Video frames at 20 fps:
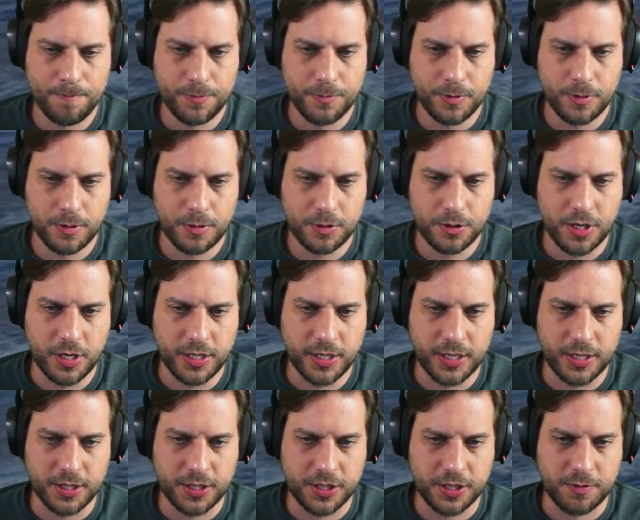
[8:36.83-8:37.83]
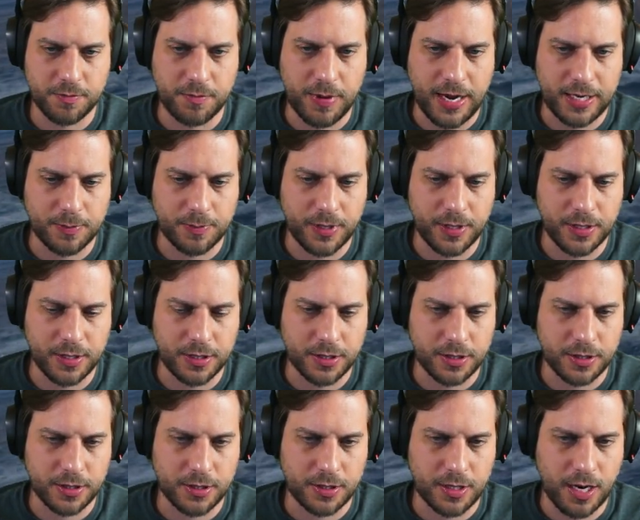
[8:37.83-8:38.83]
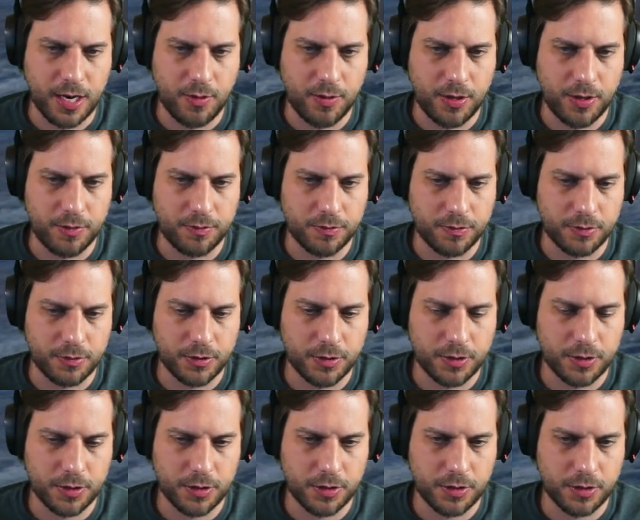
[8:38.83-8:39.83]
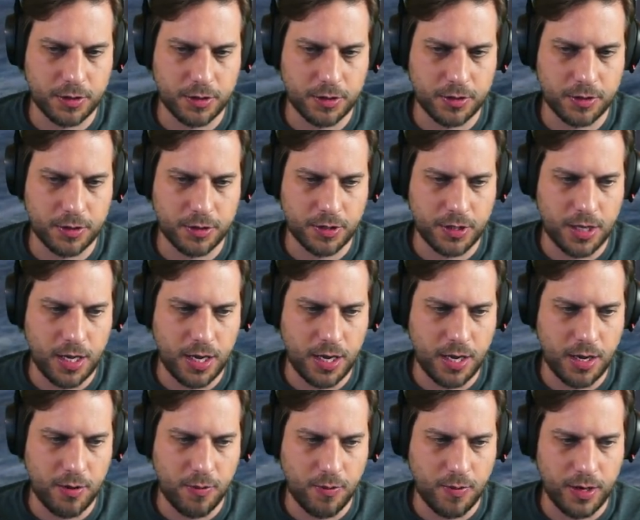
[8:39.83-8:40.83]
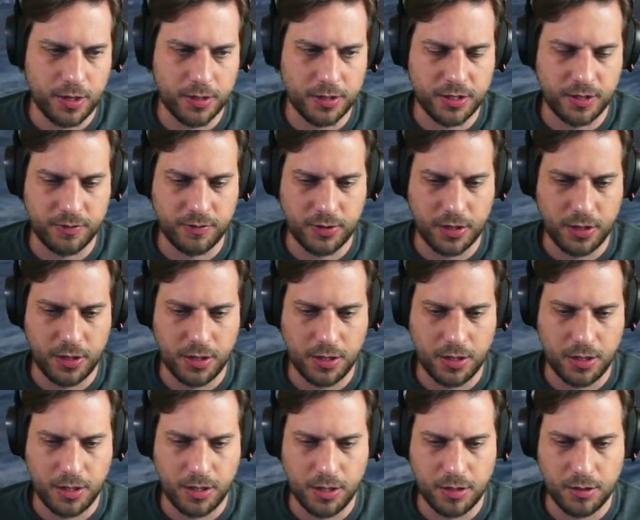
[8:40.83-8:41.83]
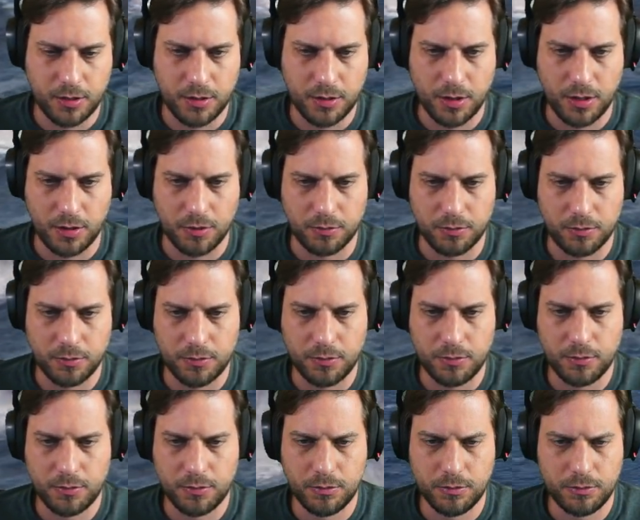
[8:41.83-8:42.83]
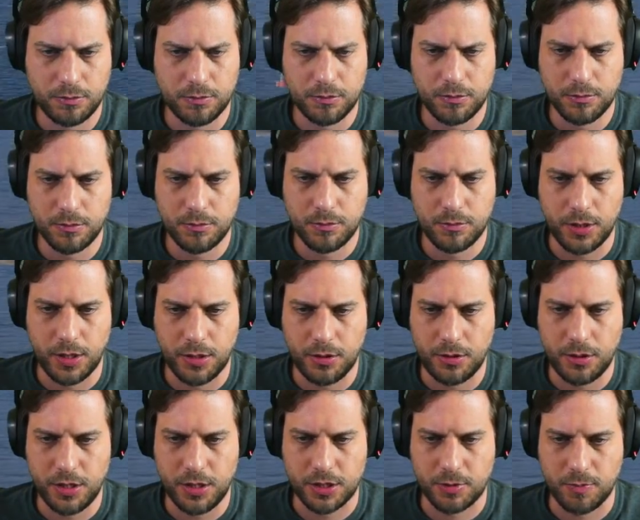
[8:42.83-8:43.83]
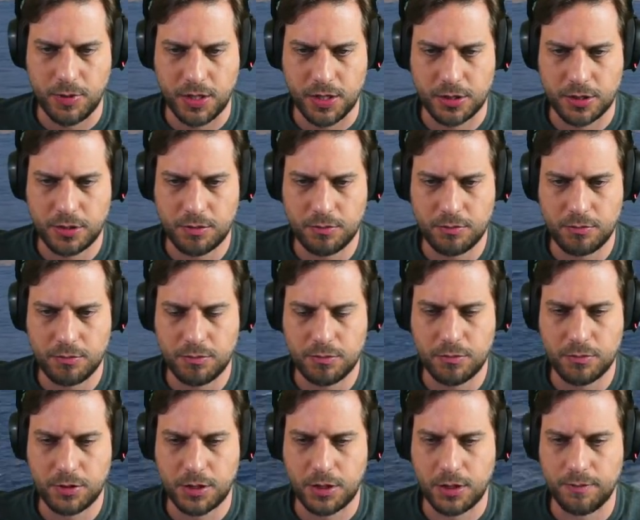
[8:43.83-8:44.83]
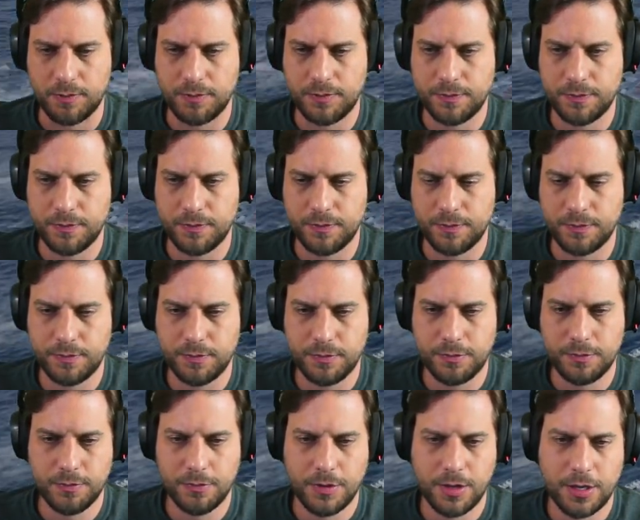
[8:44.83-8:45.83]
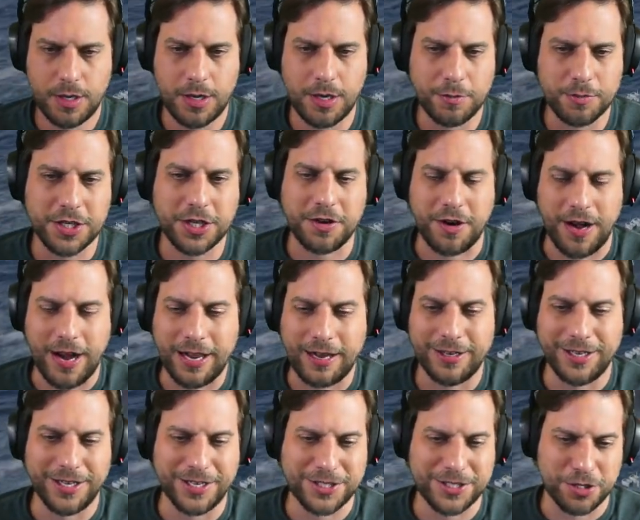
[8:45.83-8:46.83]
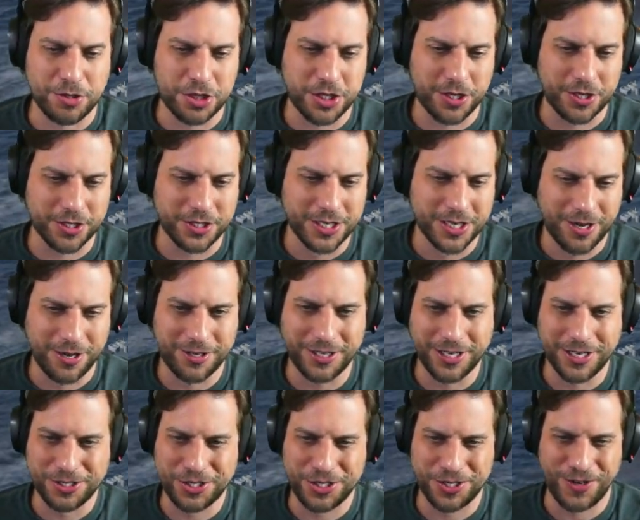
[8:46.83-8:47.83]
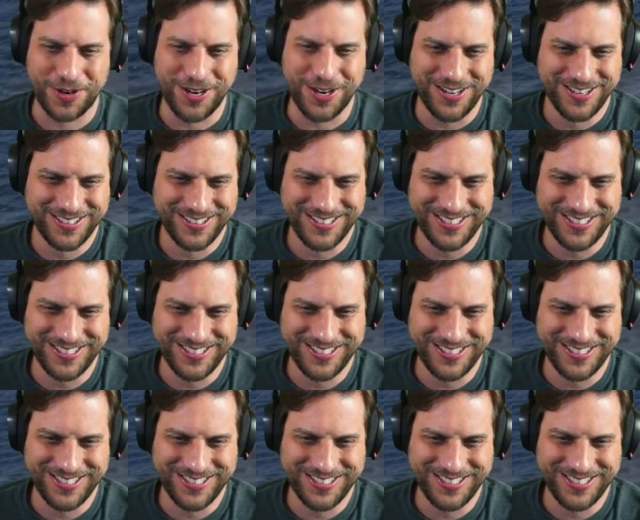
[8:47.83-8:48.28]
Should I get smacked by this Iowa? Let's stay relatively. Oh, wait, he just missed. Okay. I'm seeing they're angling against the shells and they all land short.